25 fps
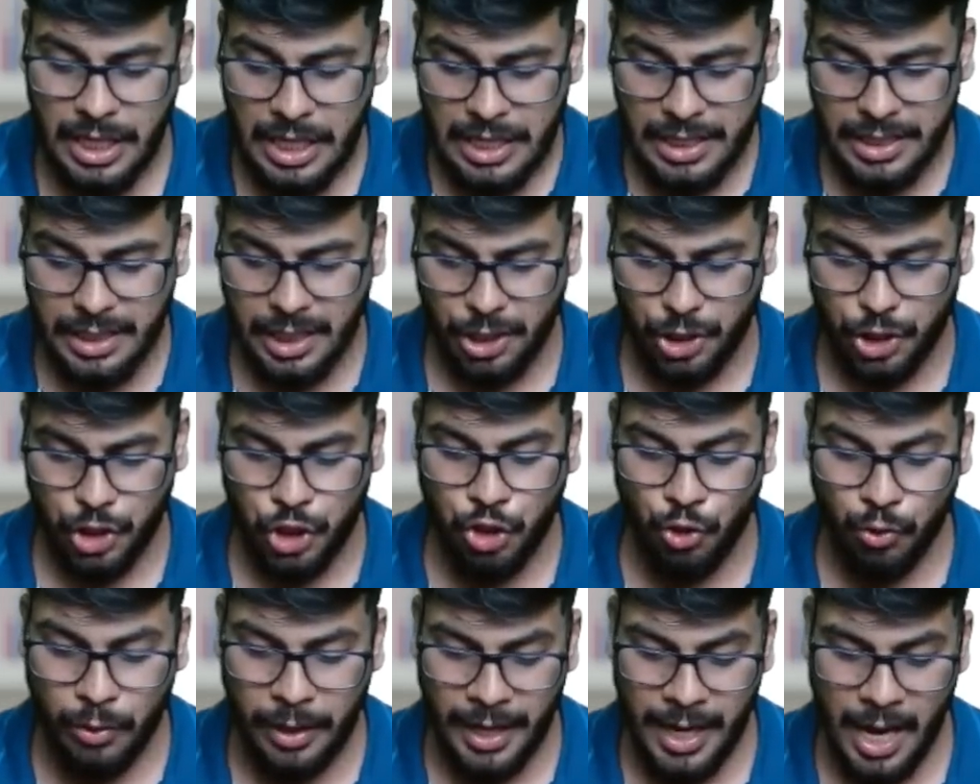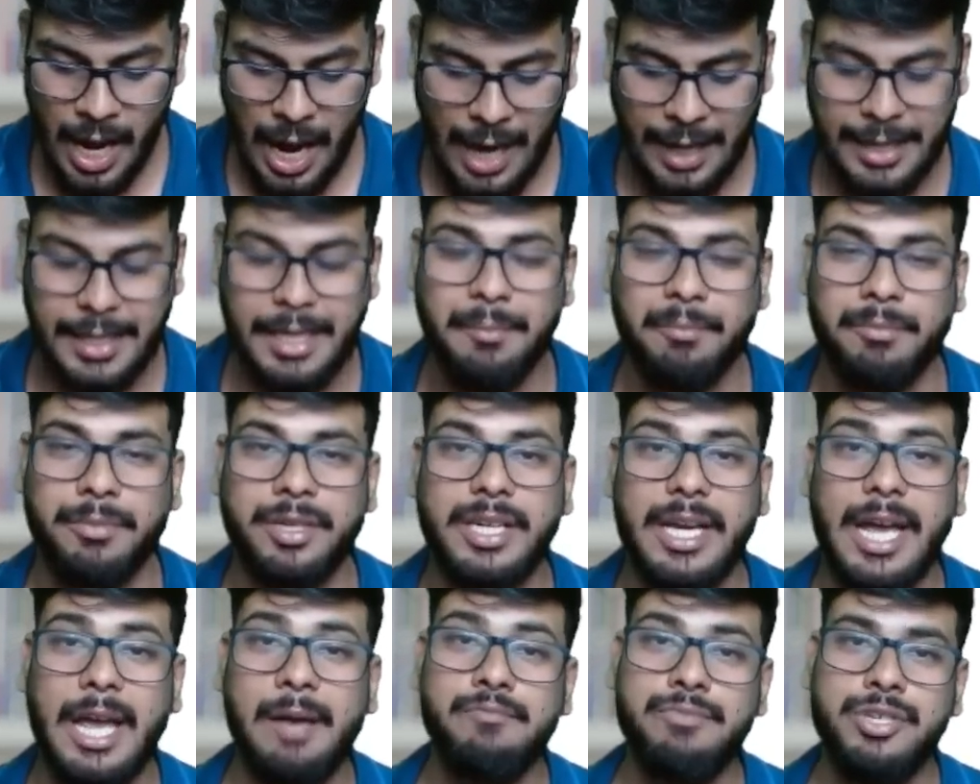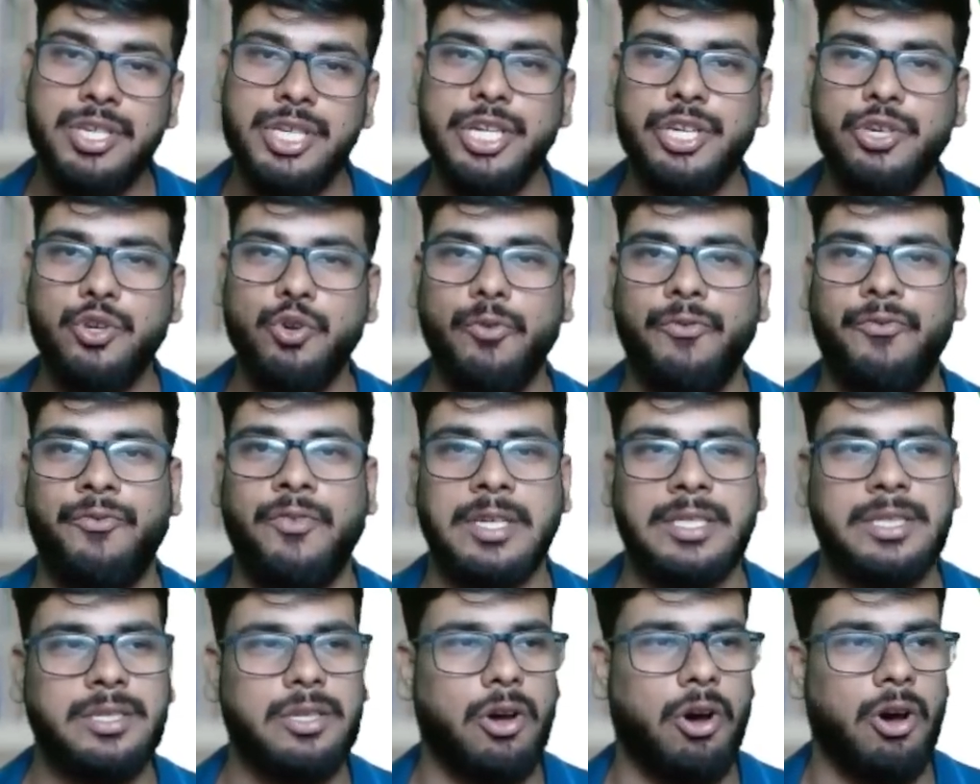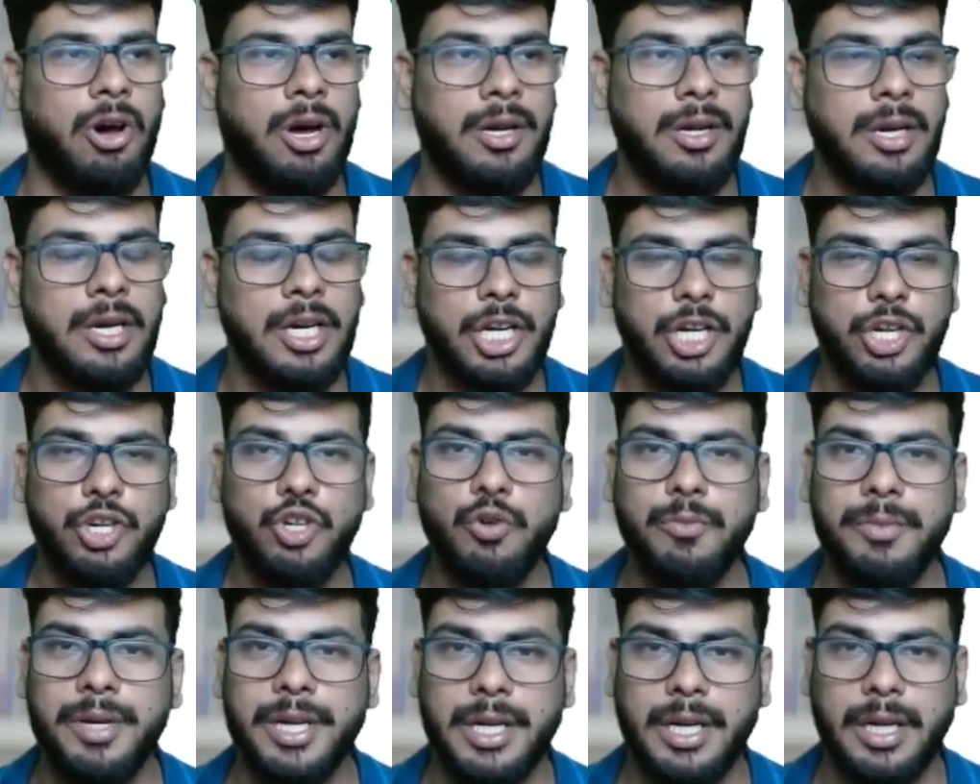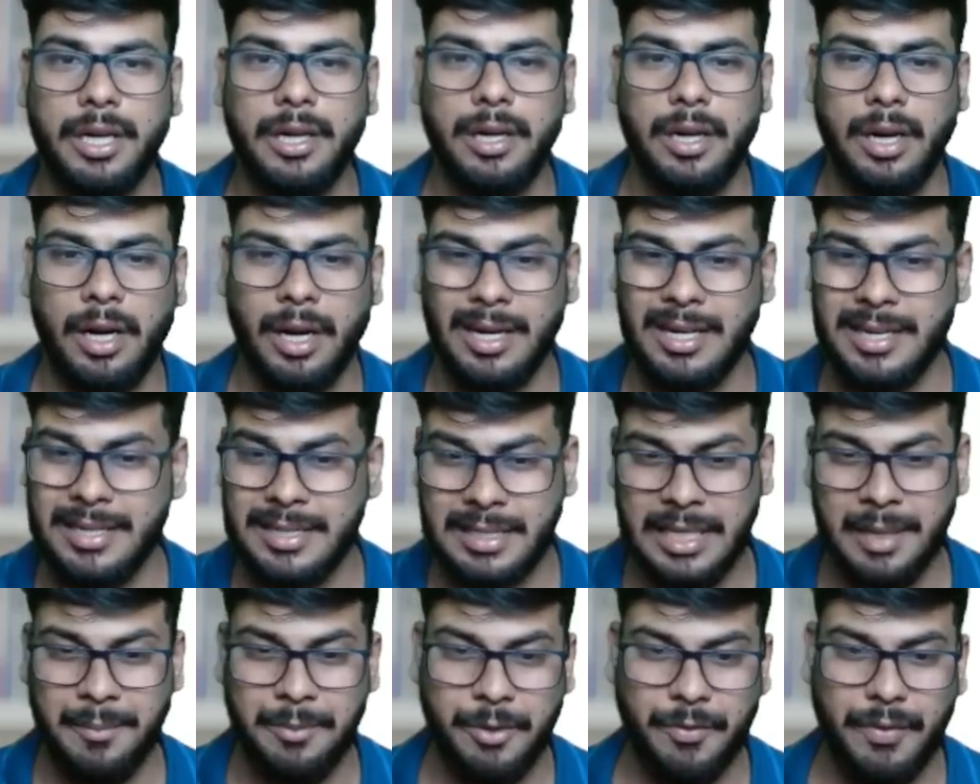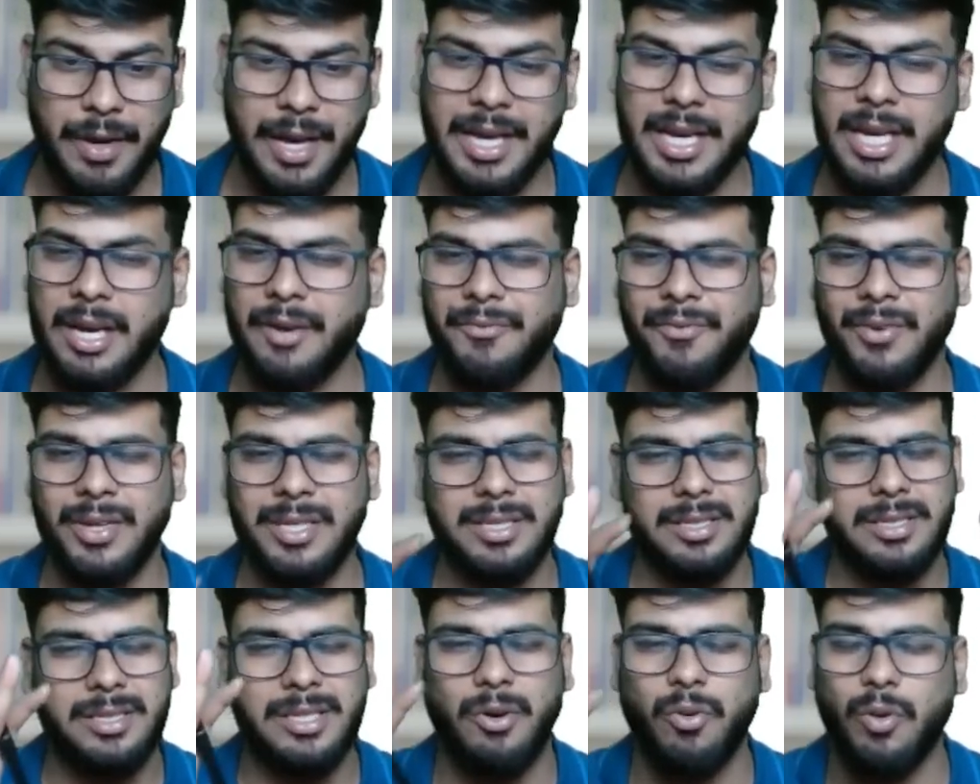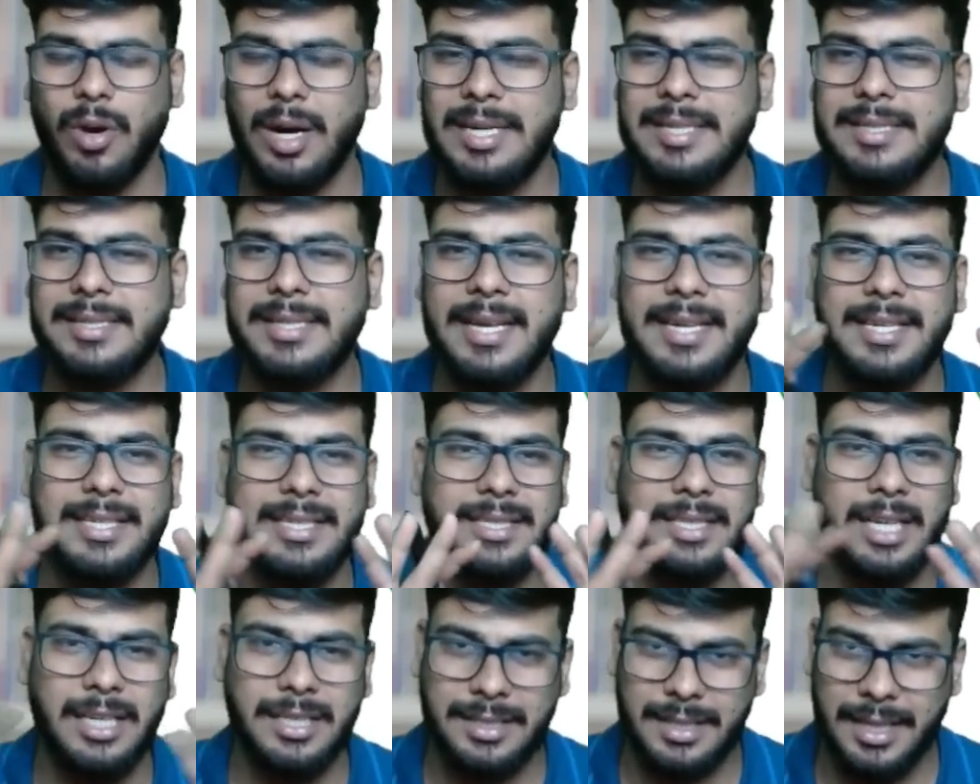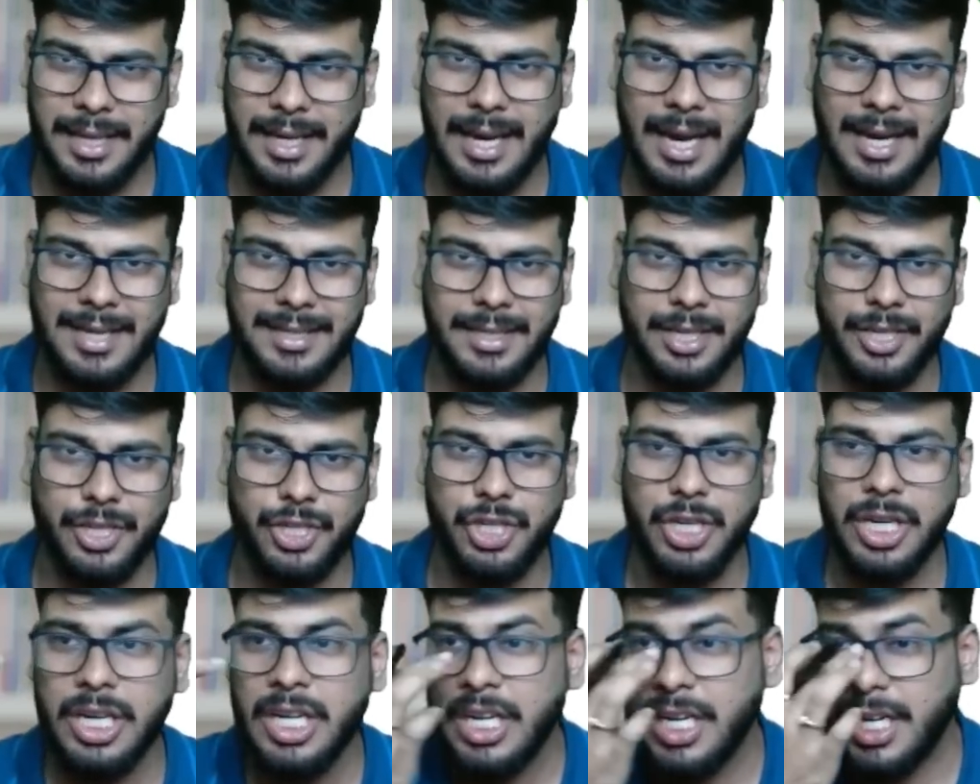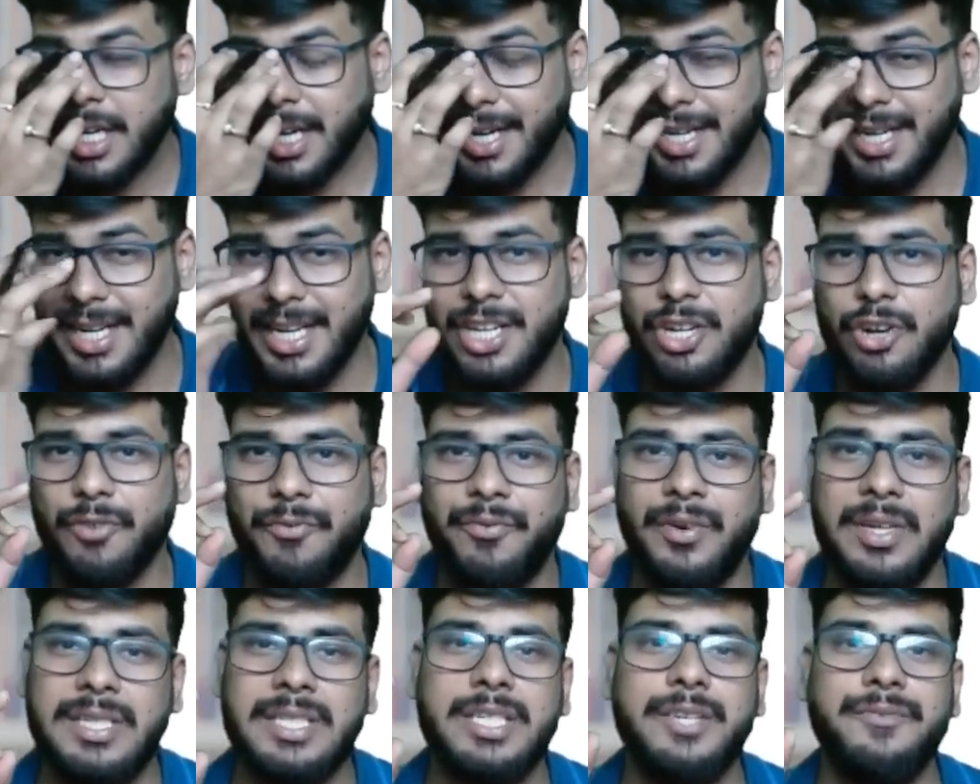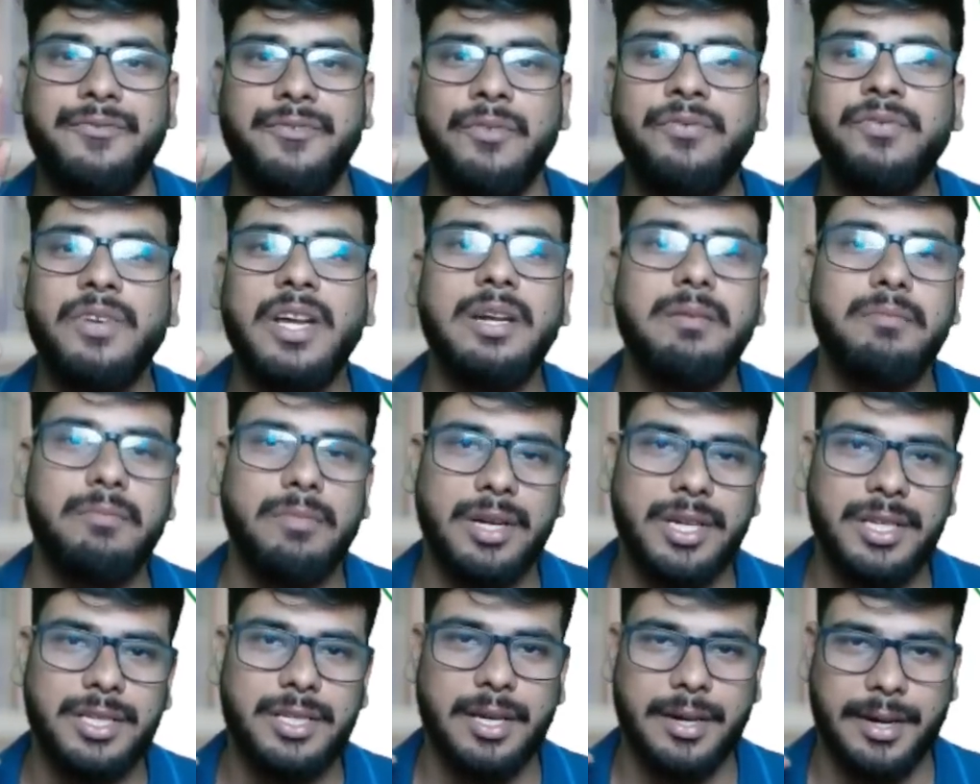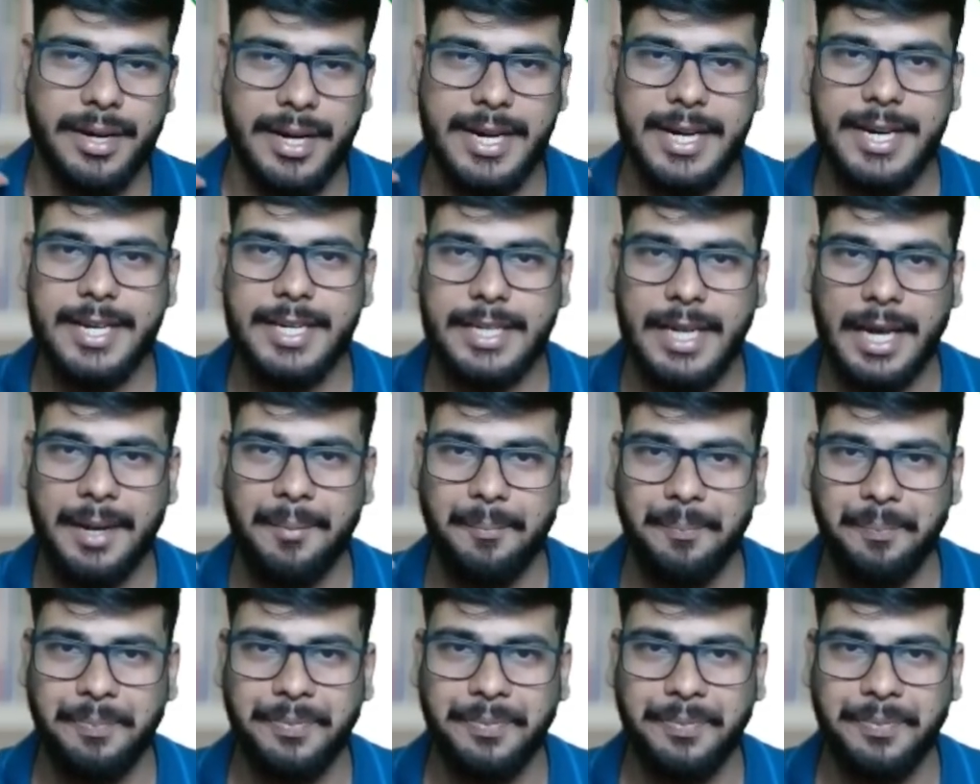sir, should I attempt MCQ first or numerical descriptive area first? Now, guys, there is nothing as such, right? In your first 15 minutes of reading time,